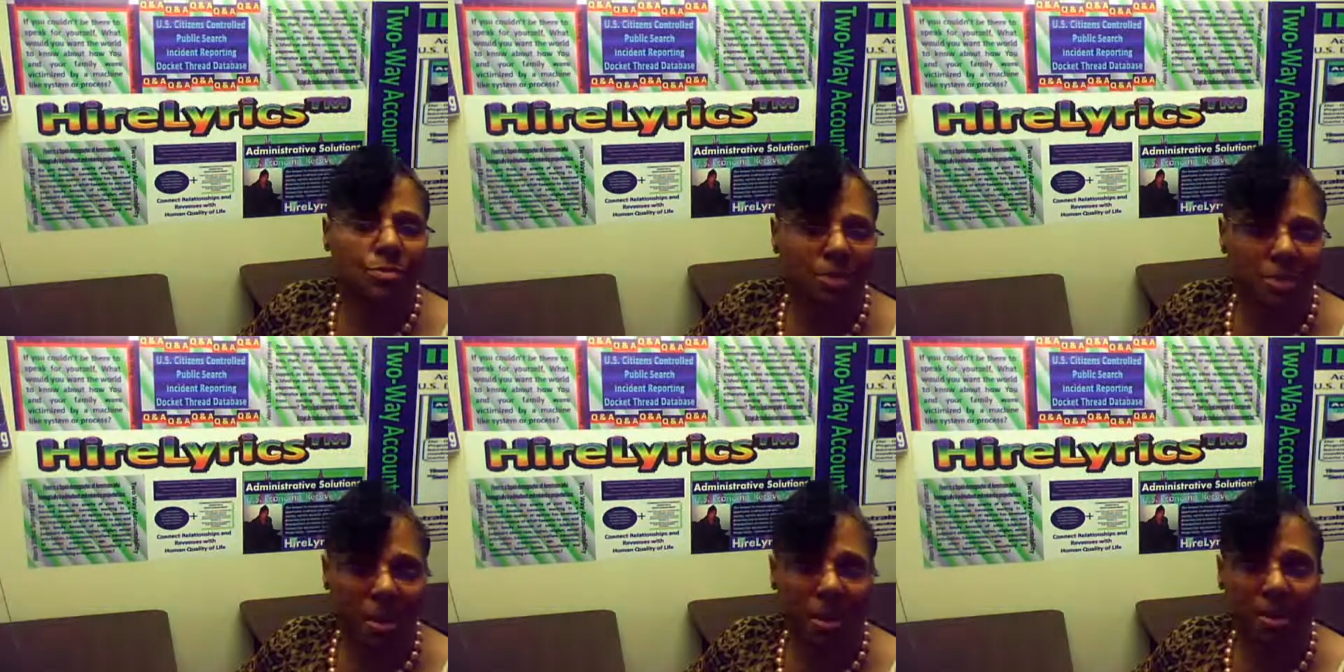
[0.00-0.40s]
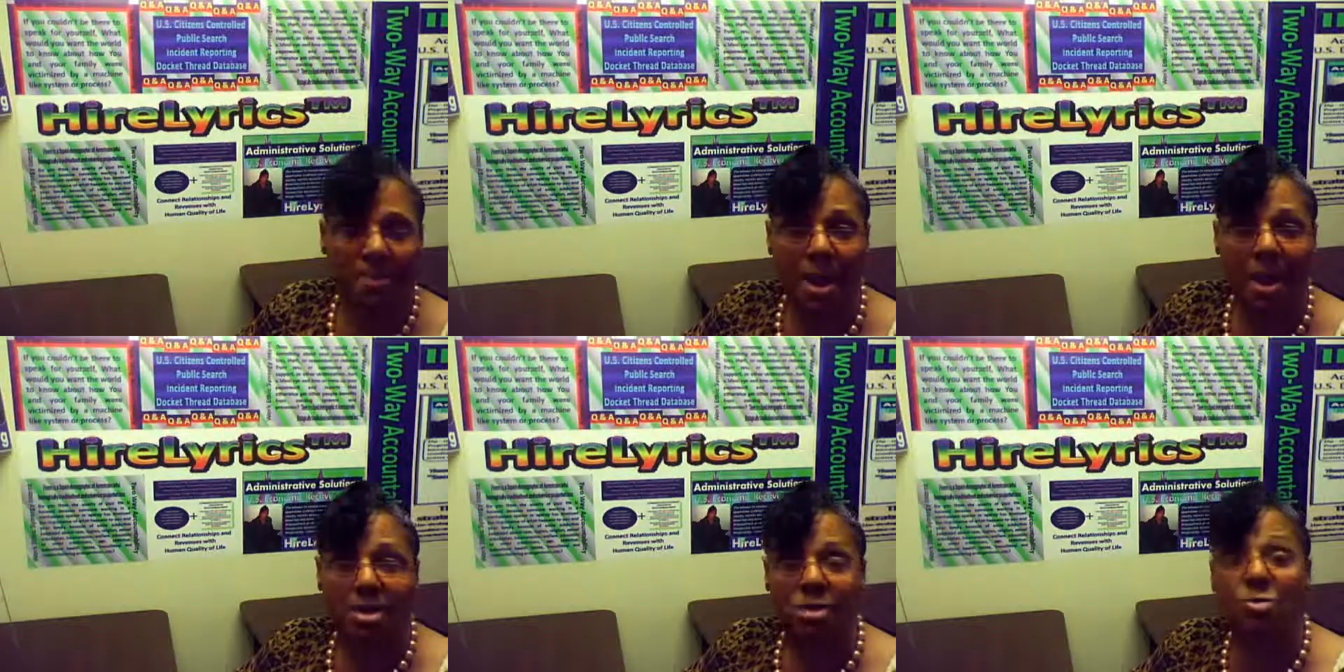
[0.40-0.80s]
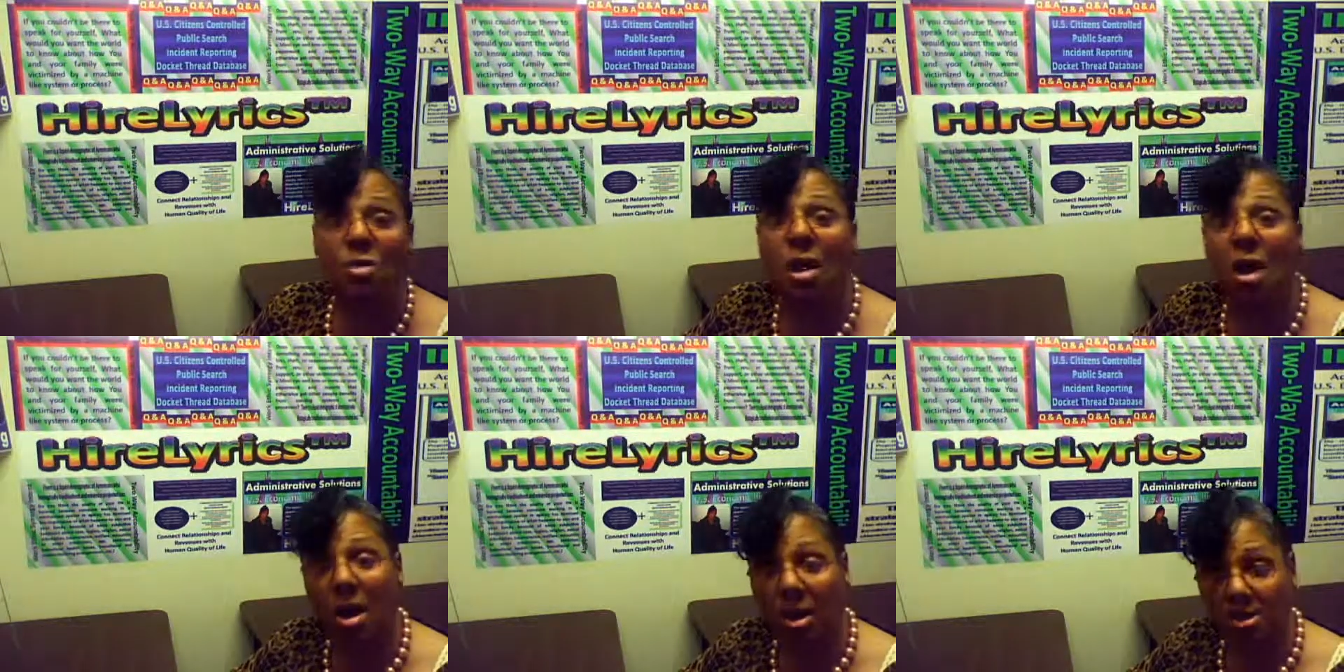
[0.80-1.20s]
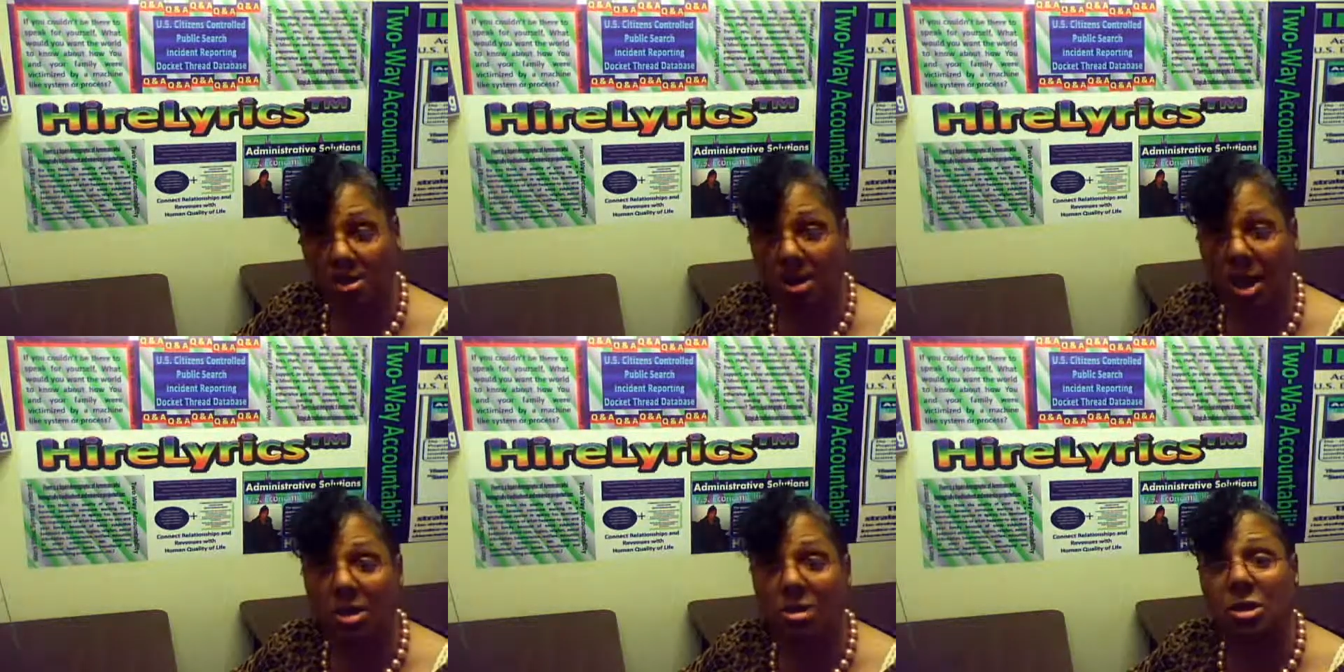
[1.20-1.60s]
sell it back to
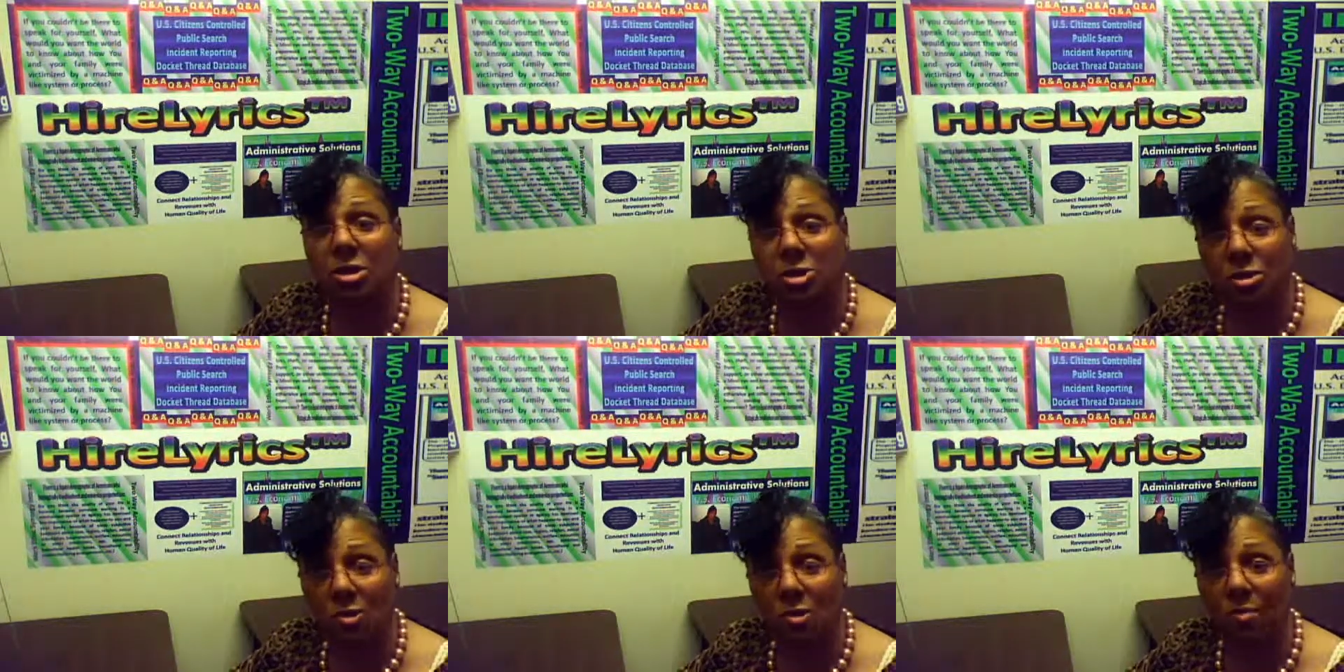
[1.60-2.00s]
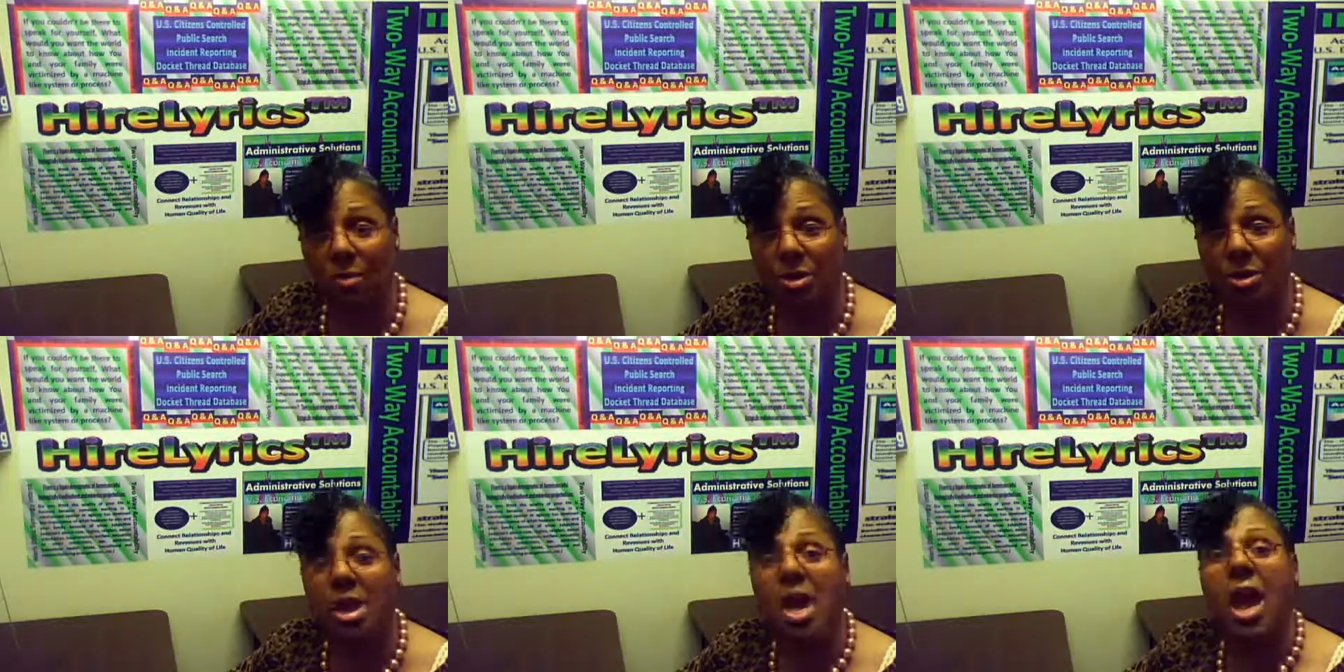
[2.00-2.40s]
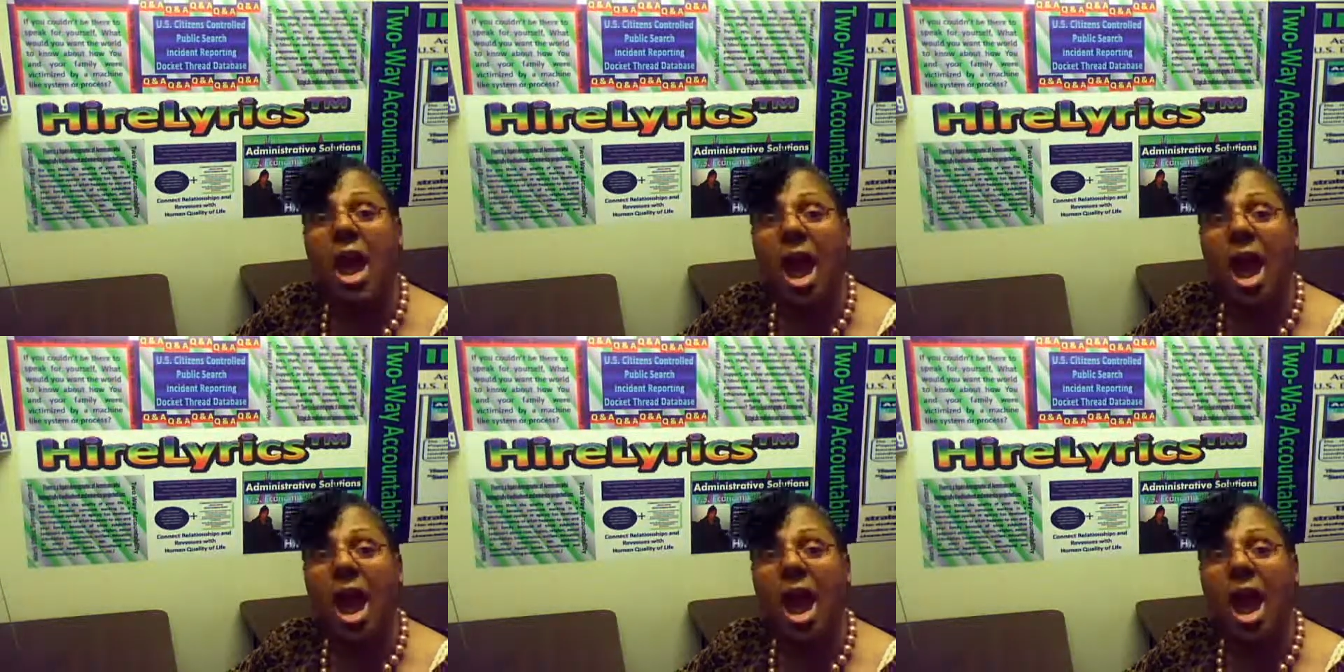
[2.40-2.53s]
us as consumers,